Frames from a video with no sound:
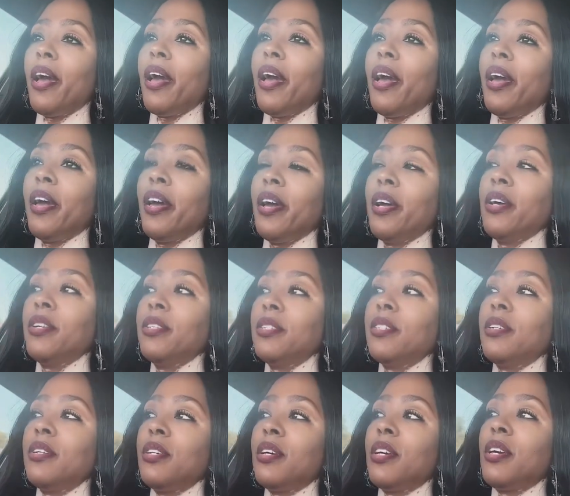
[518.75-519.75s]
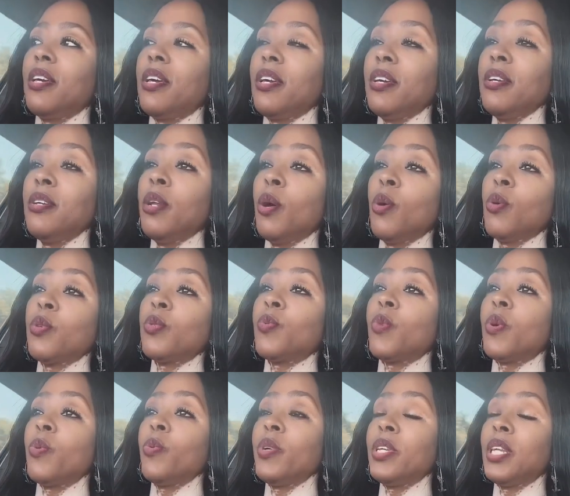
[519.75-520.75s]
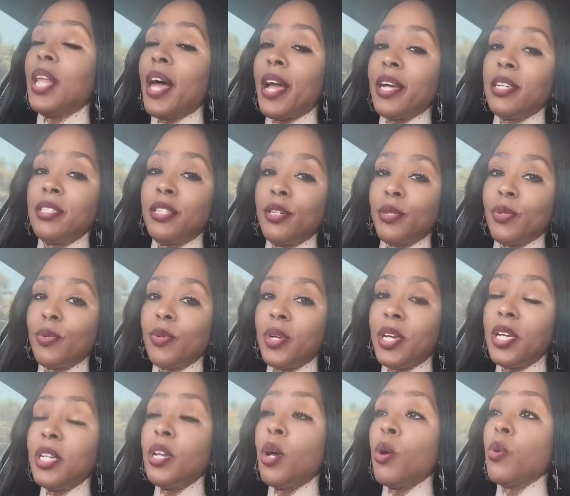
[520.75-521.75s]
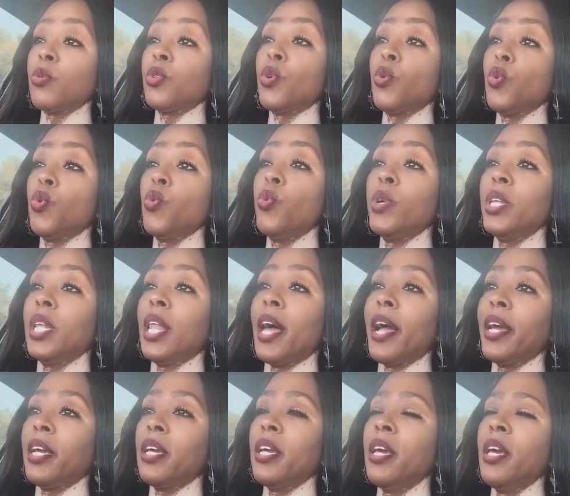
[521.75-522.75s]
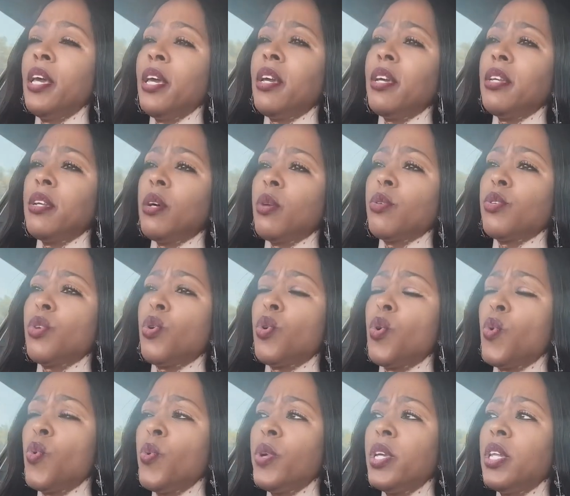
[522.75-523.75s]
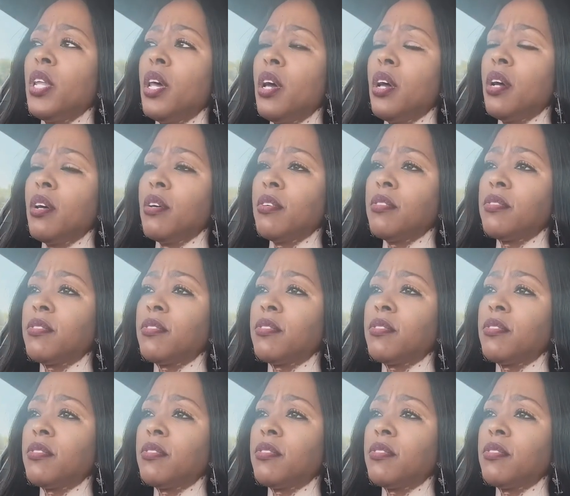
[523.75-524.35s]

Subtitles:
And he knows what we like too. He knows who we like. He knows who we love.